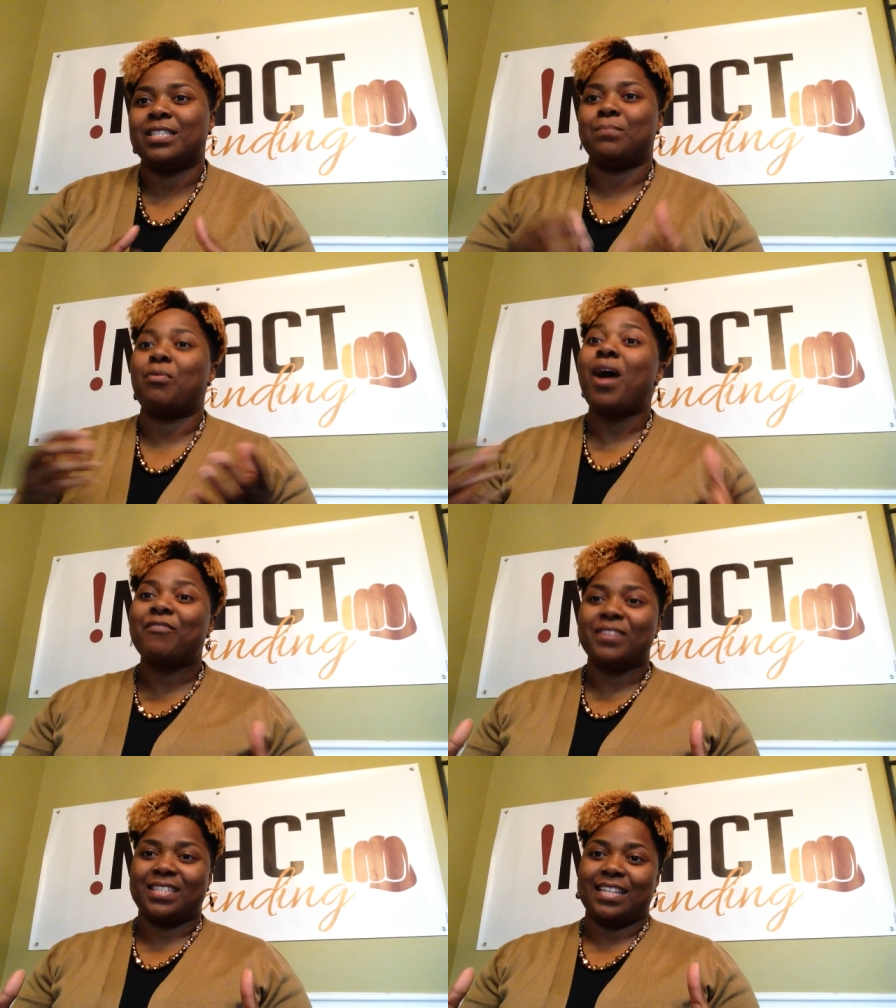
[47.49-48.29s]
and
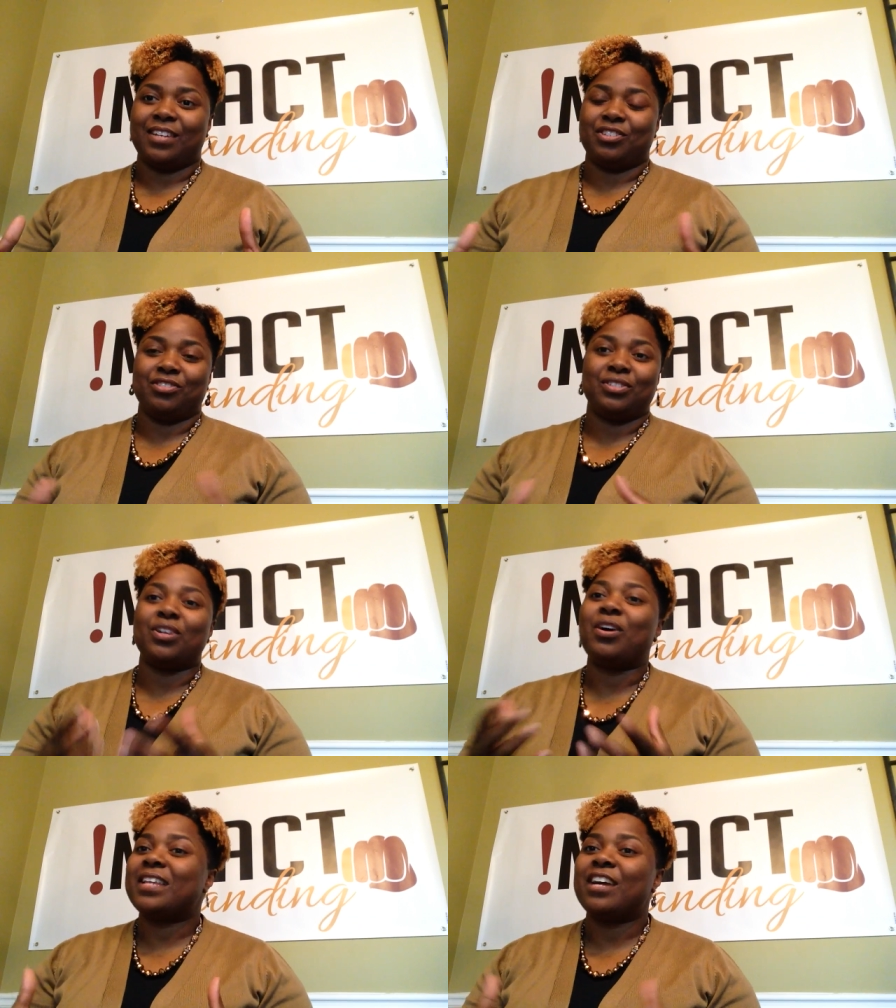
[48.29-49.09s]
profit centers
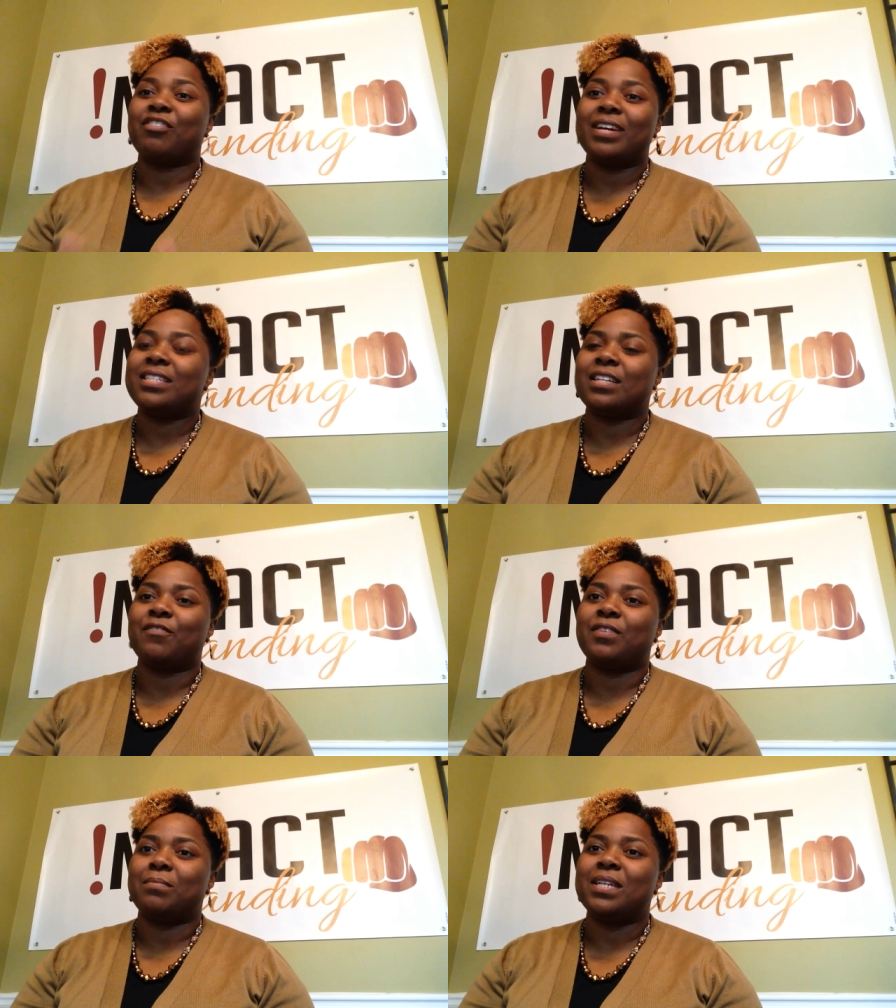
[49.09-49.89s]
and all that great
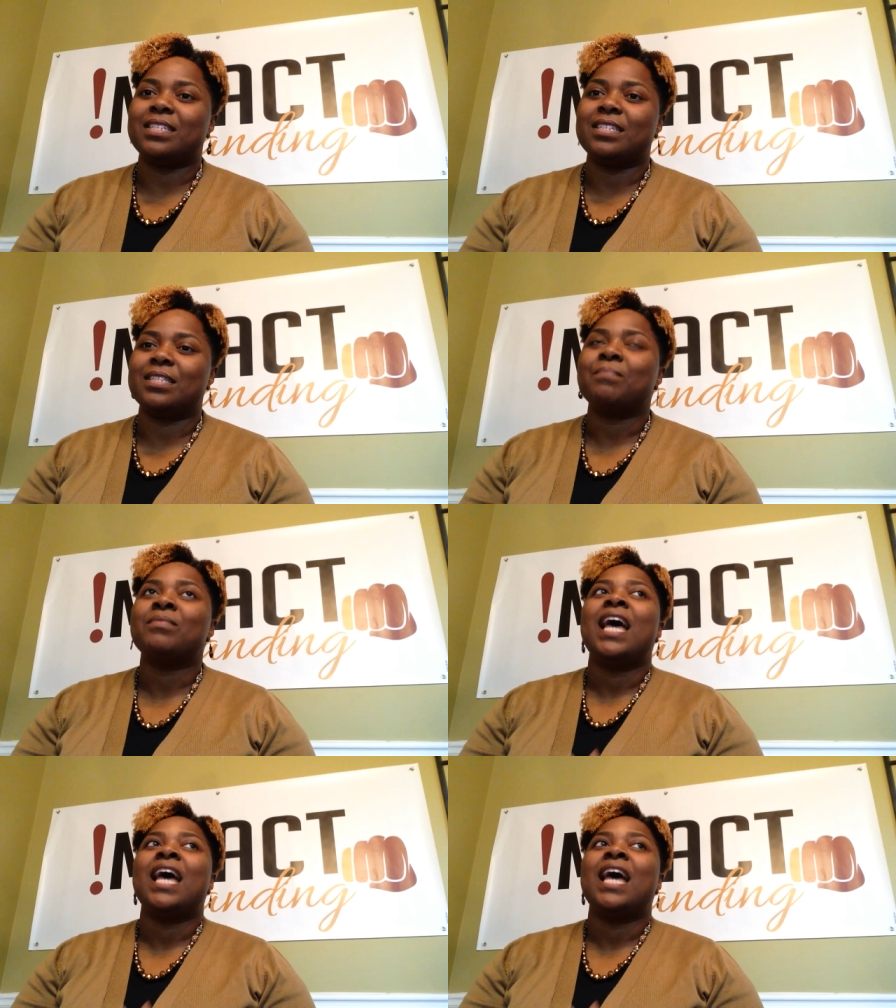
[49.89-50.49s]
stuff in business.